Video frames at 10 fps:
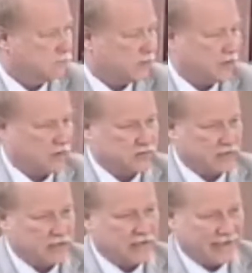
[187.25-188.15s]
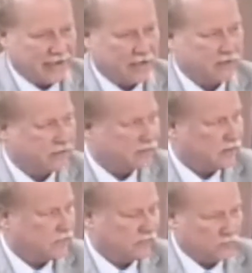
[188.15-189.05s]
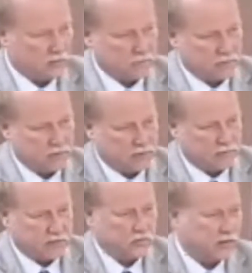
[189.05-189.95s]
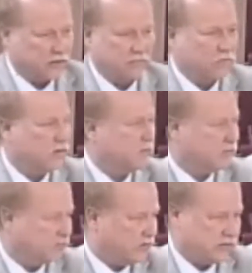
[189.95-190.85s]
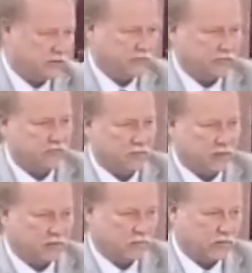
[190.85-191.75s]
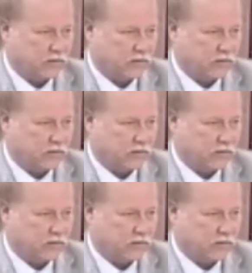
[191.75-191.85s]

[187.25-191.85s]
because they can't absorb the 20 to 40% increase, depending on